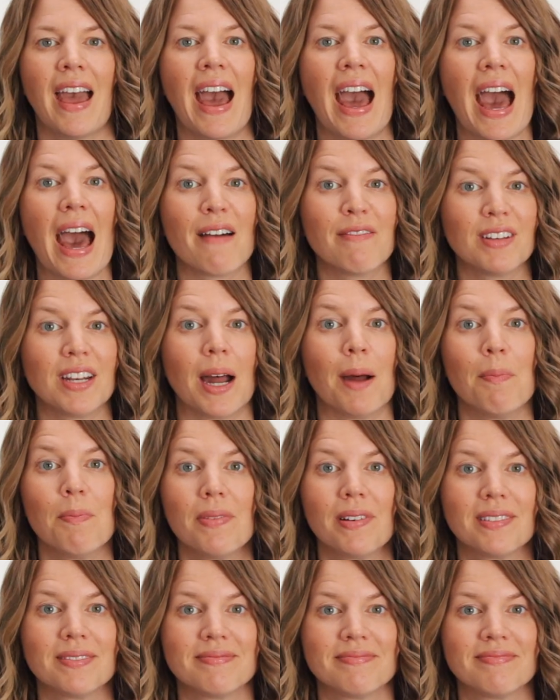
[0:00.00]
Have it
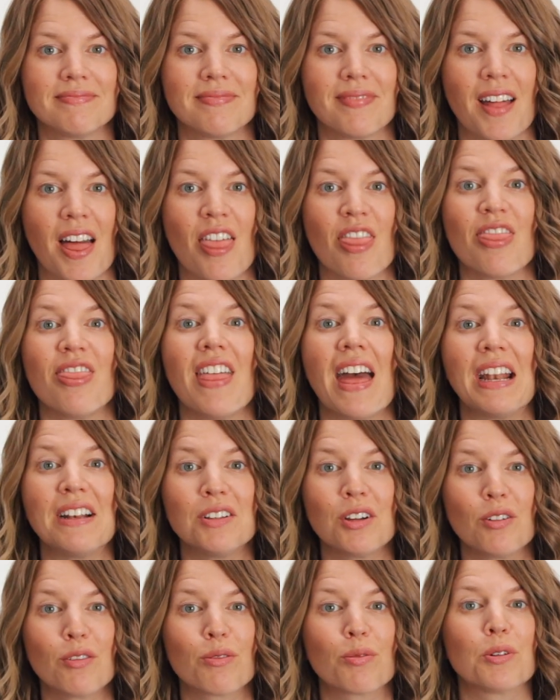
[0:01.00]
up,
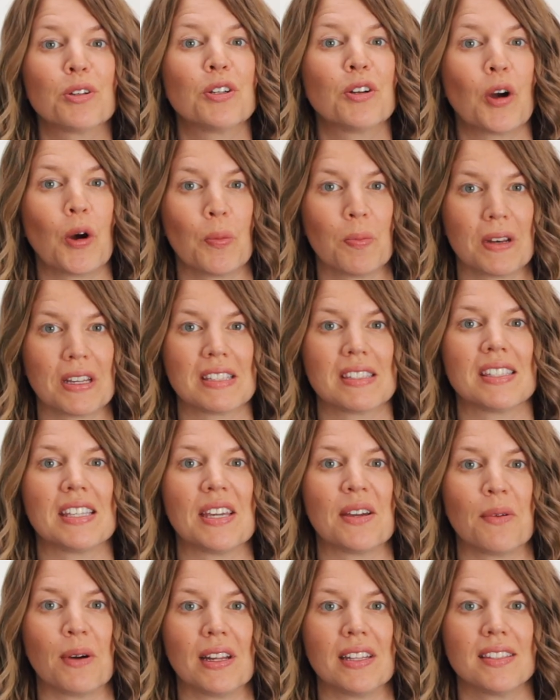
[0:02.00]
then go through your opening
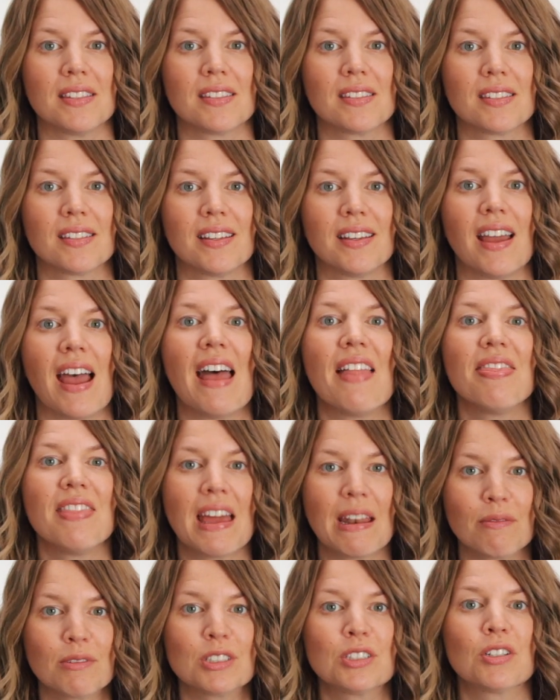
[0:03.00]
sequence, and
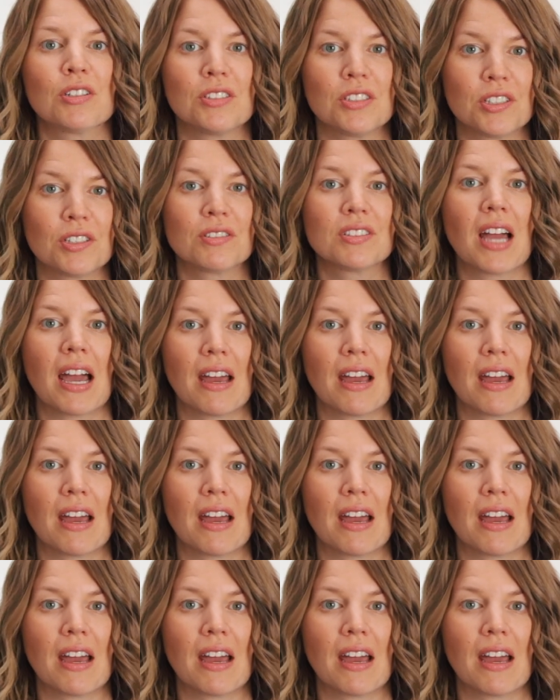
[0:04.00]
then return to your